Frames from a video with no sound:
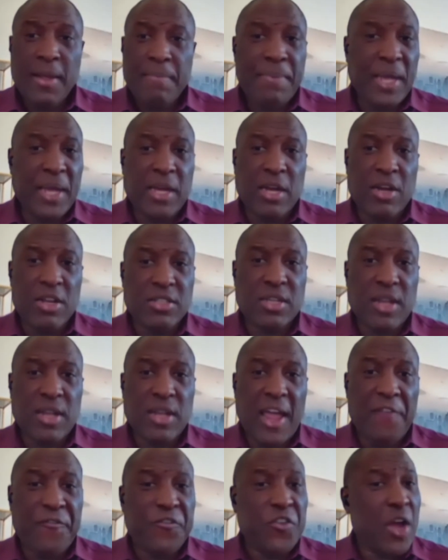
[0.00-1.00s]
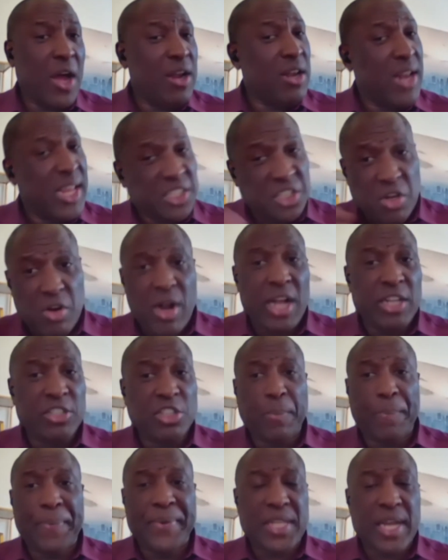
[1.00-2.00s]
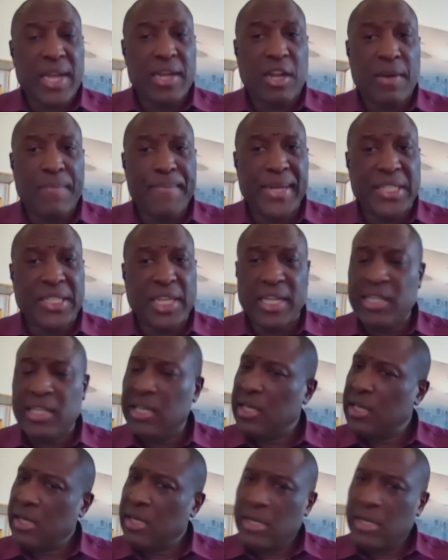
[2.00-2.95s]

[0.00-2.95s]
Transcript: Because unless you're 100% committed,